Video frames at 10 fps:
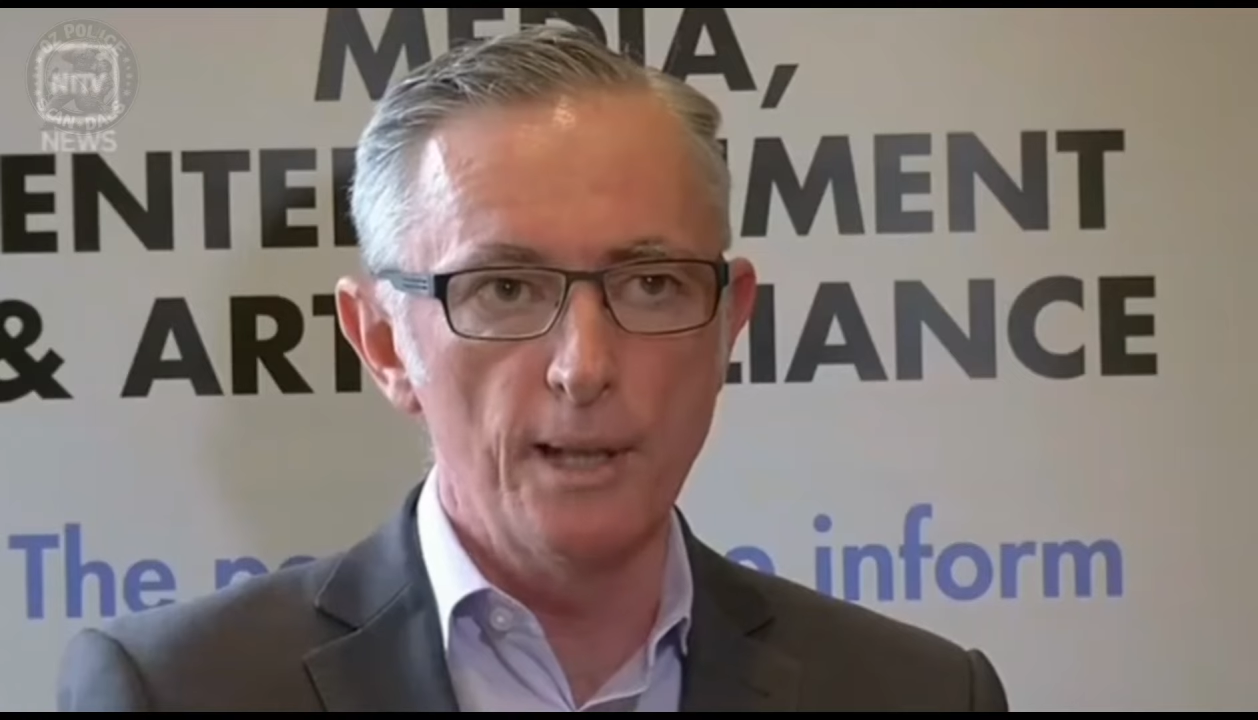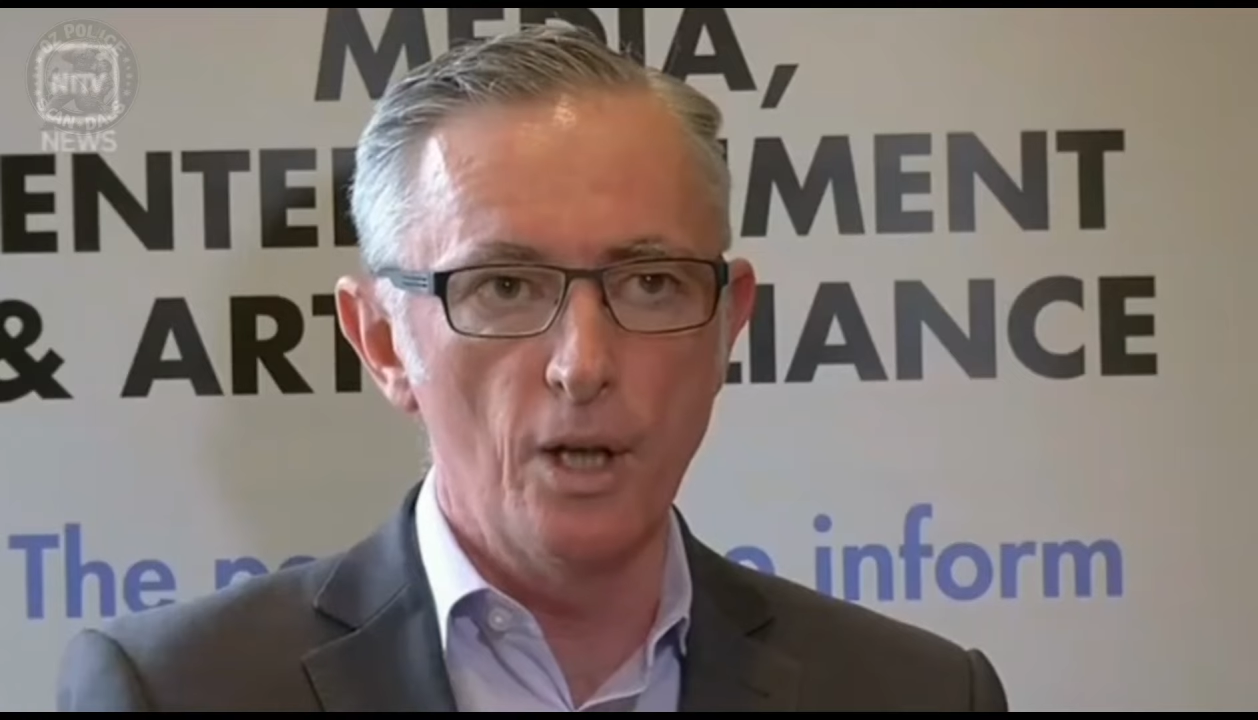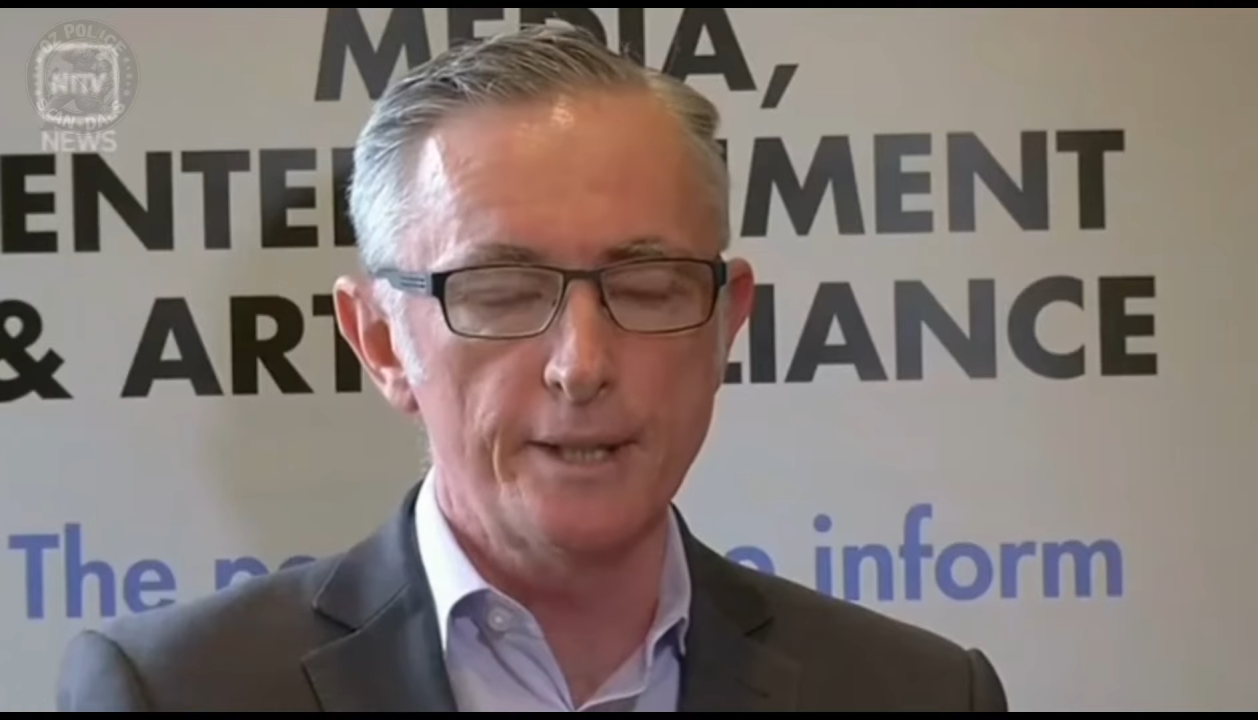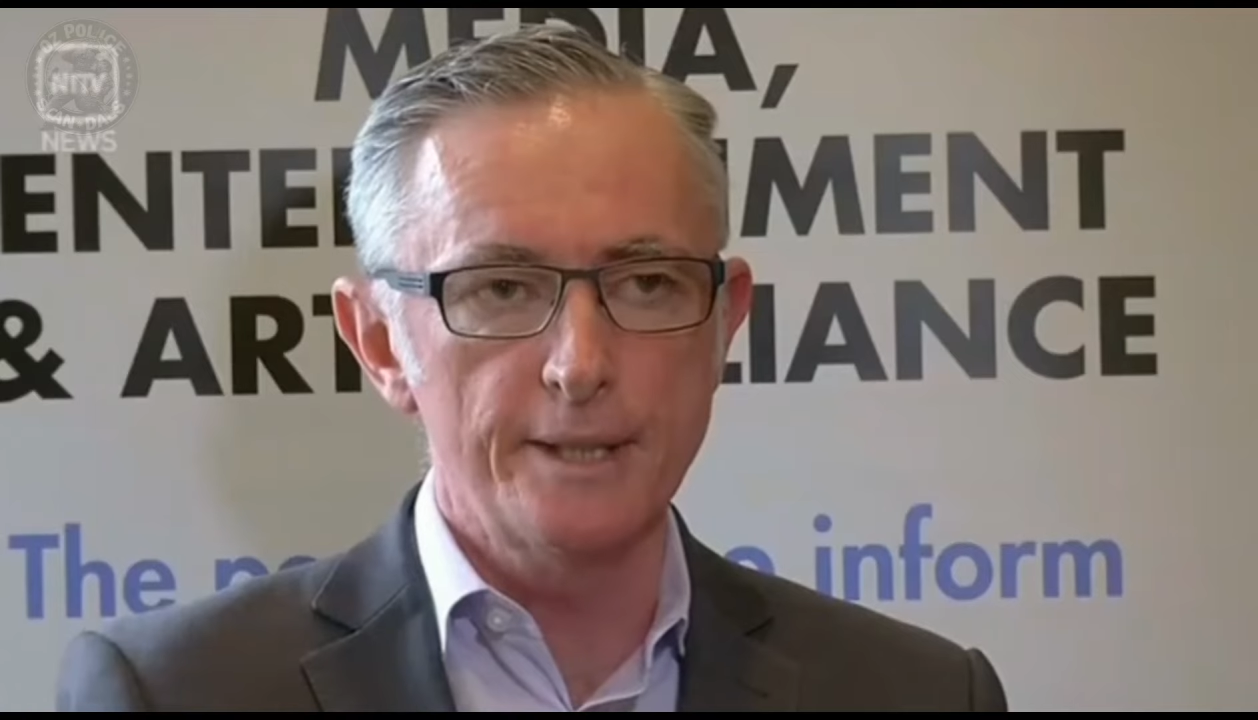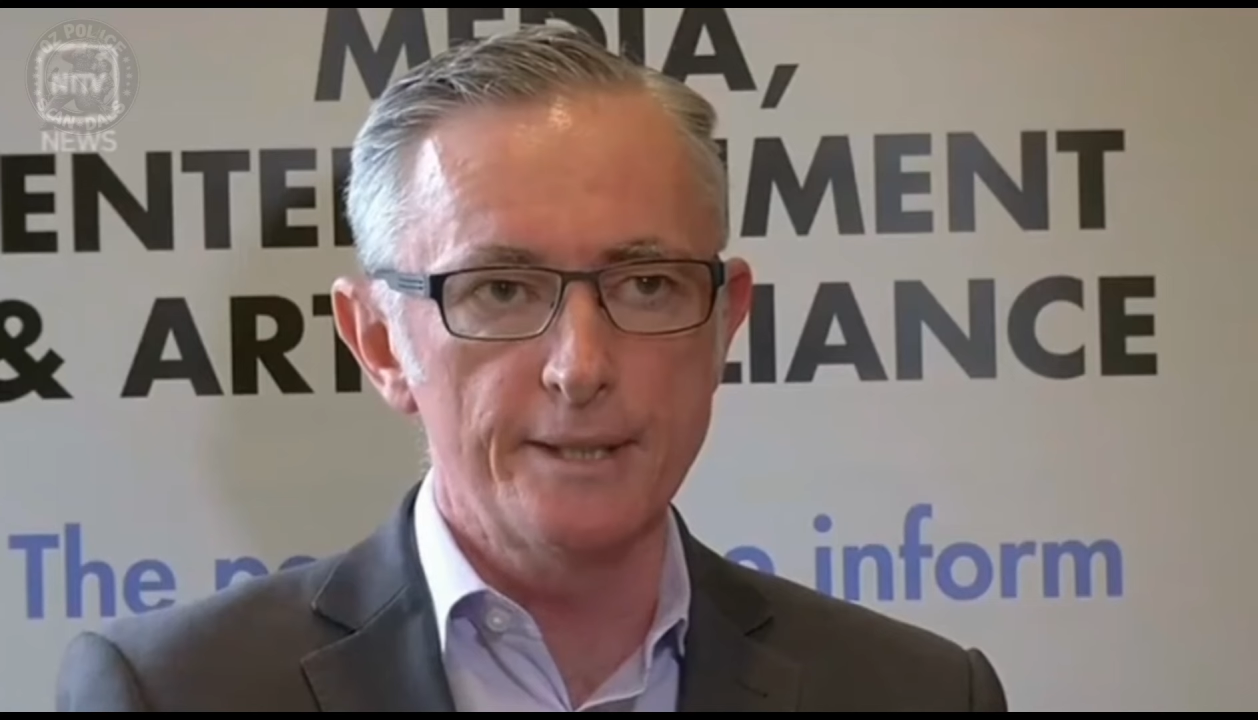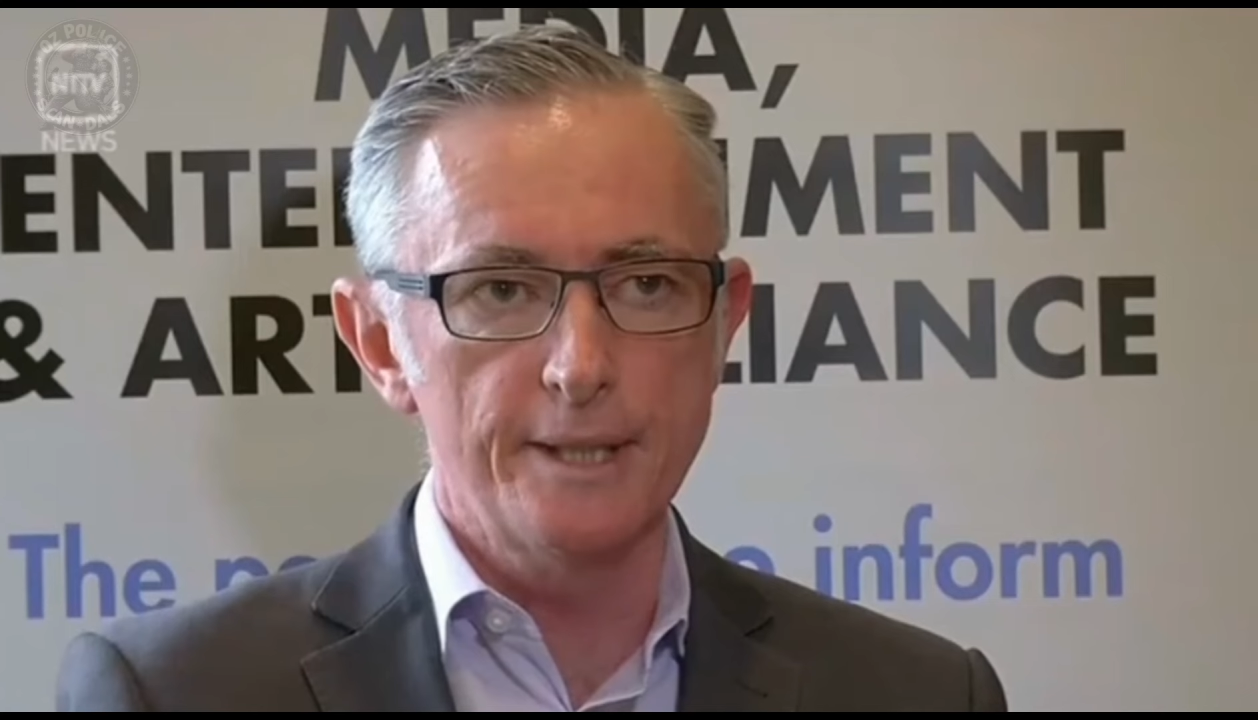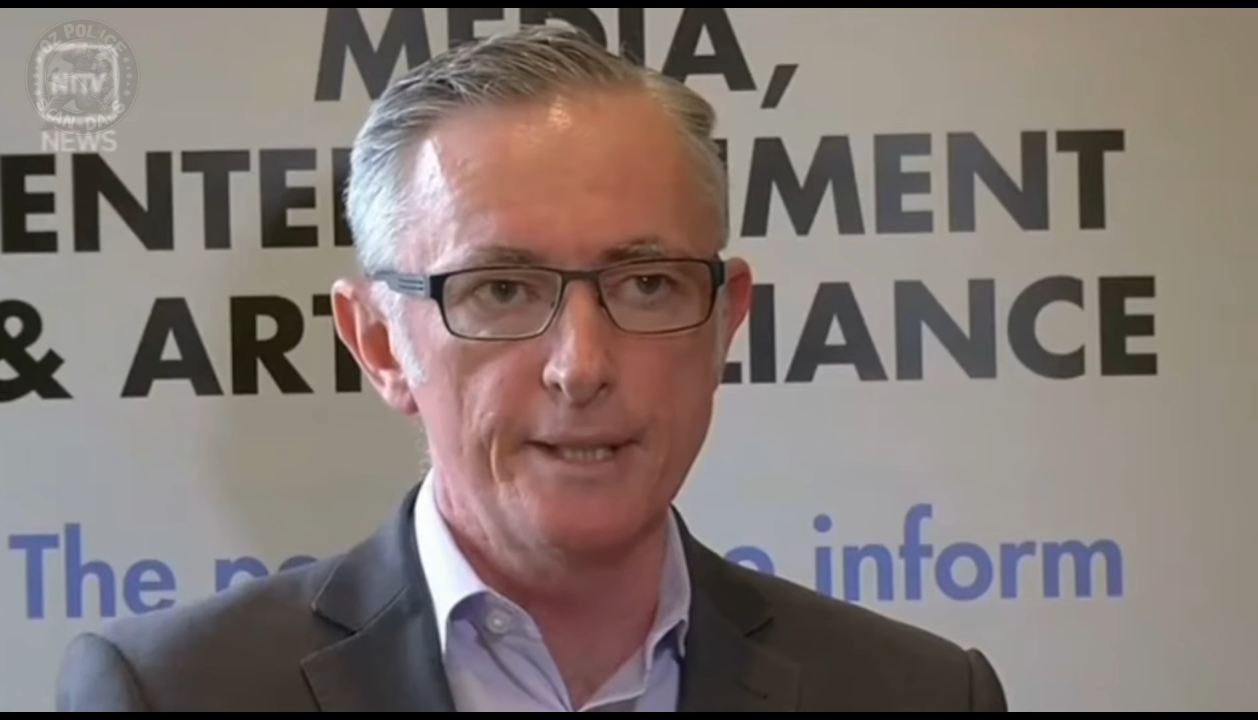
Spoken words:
like to see